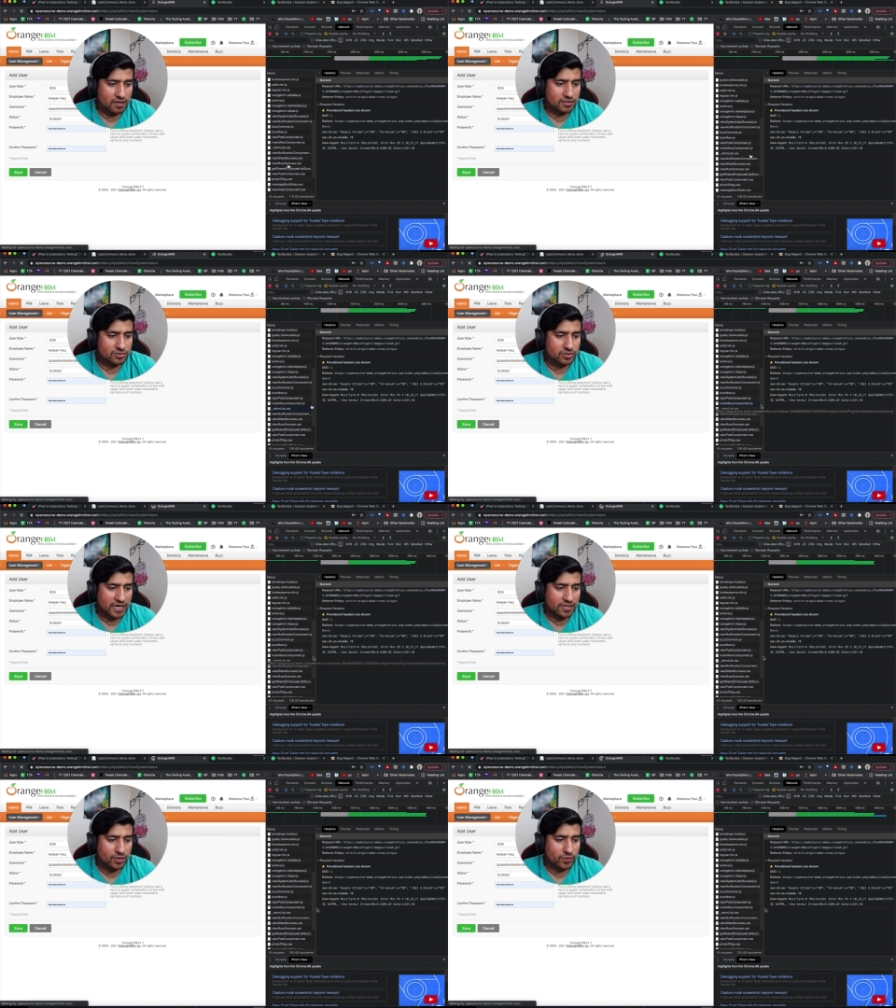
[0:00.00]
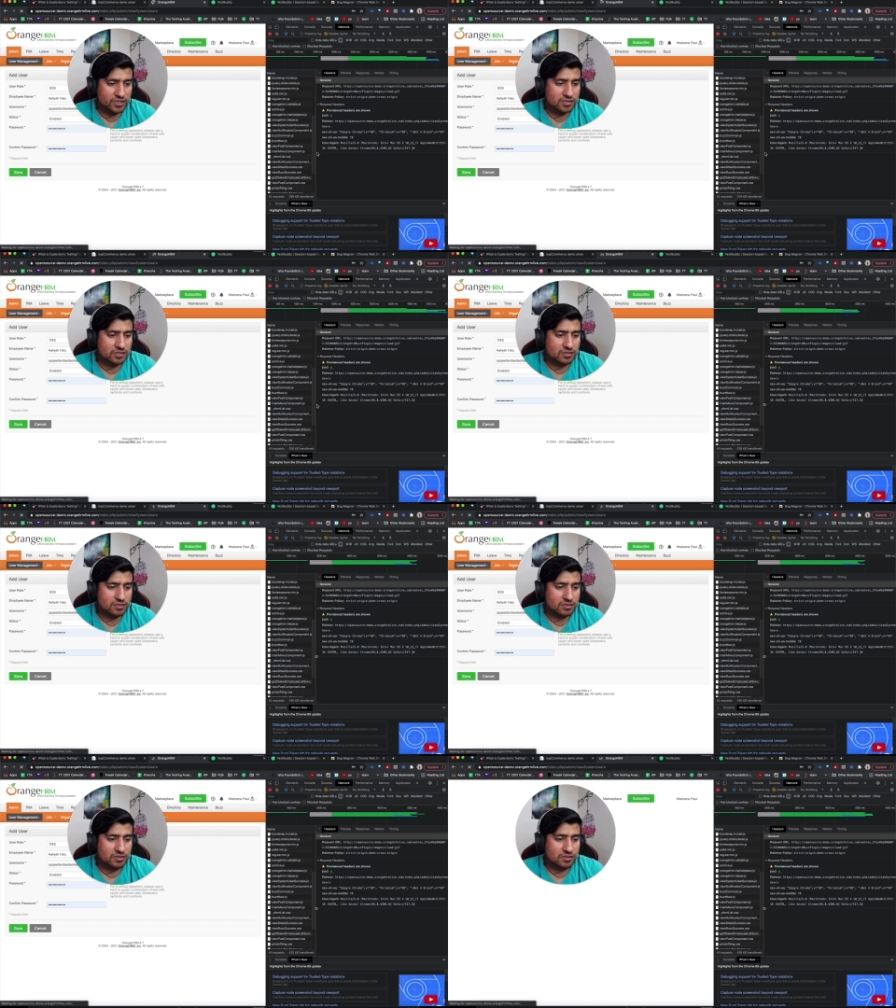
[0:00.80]
So that request
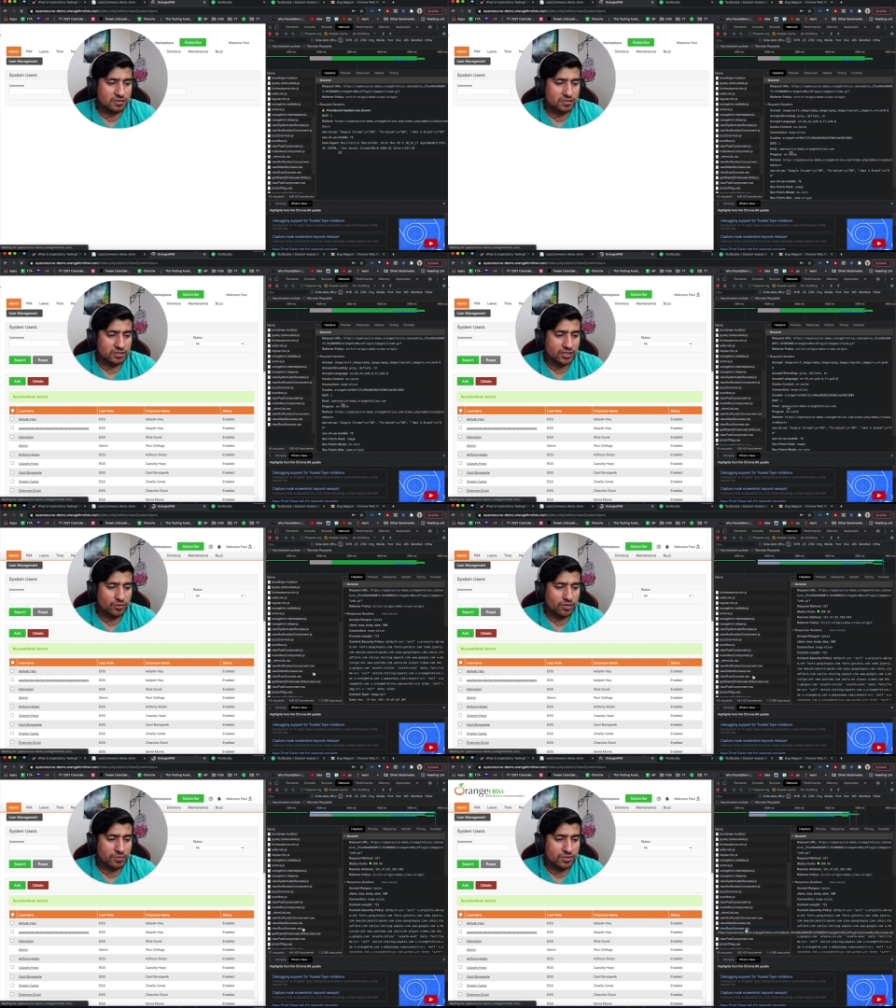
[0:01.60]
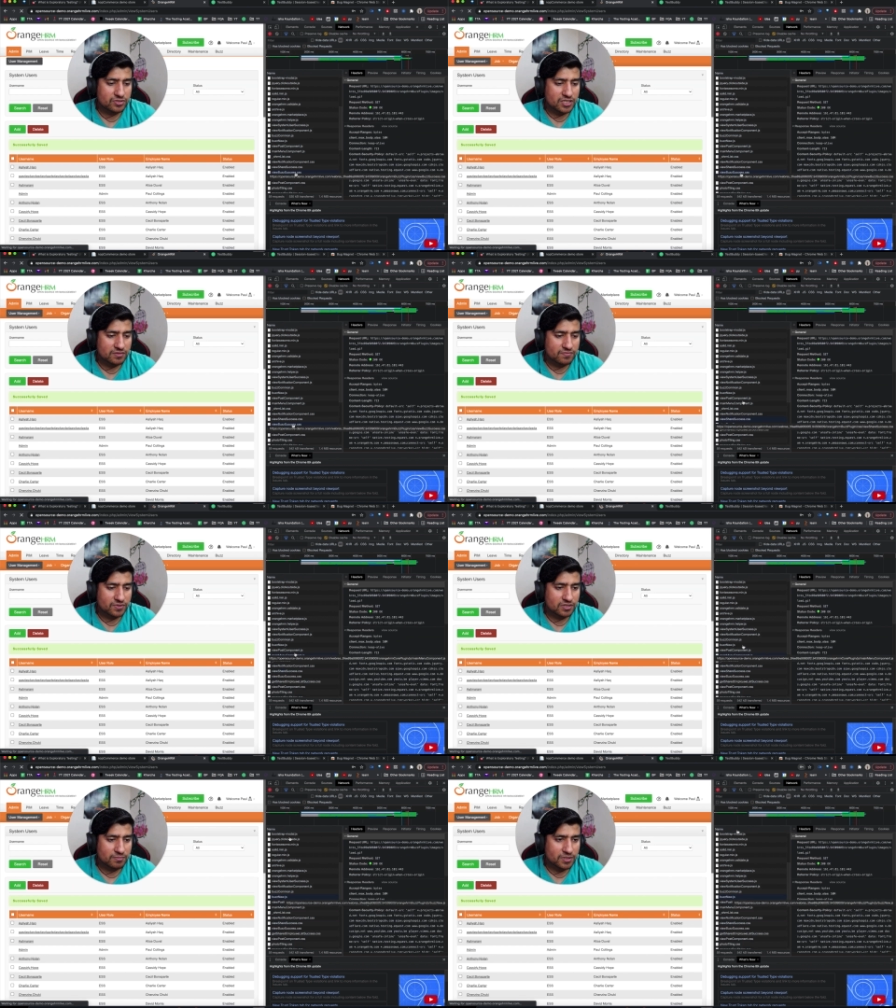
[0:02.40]
uh, that you're able to see, for
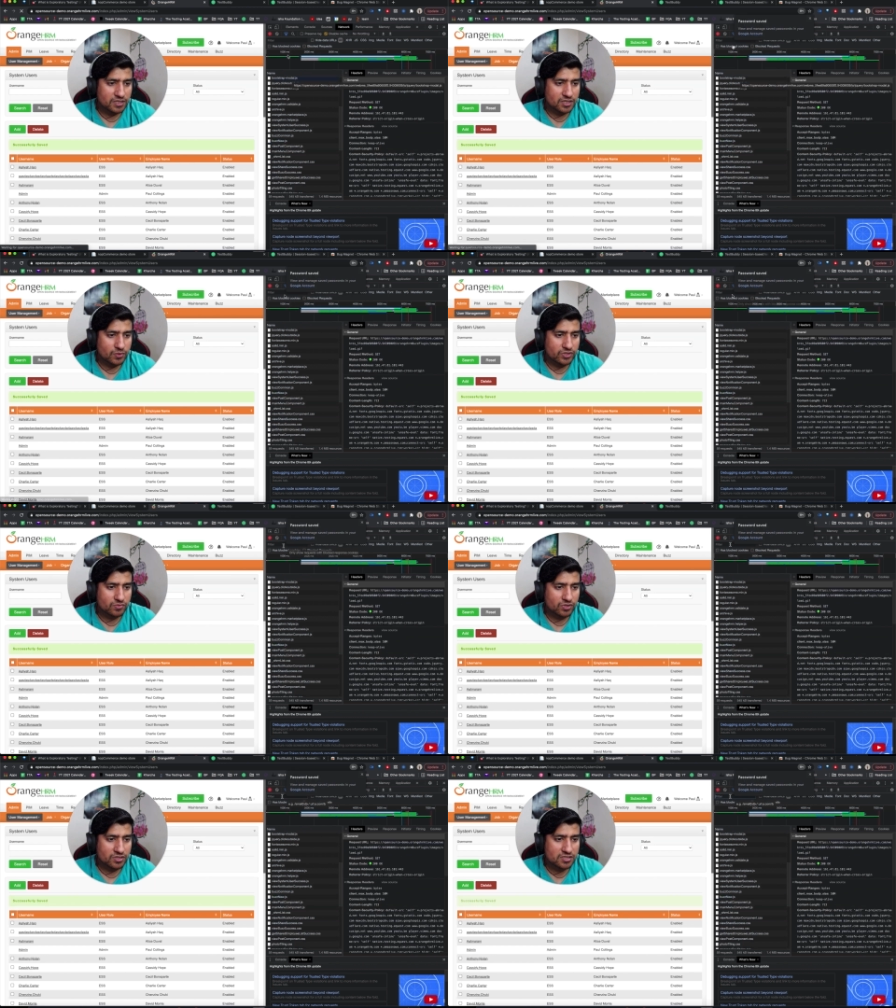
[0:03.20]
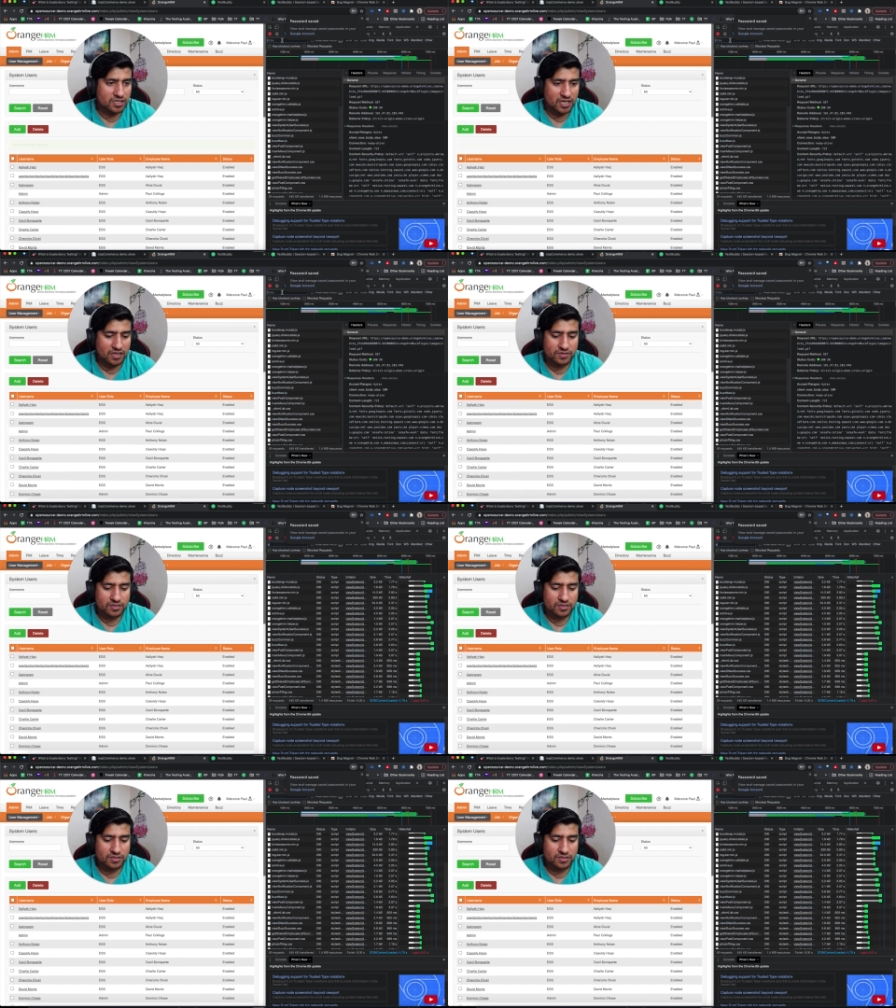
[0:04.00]
example, the request was save,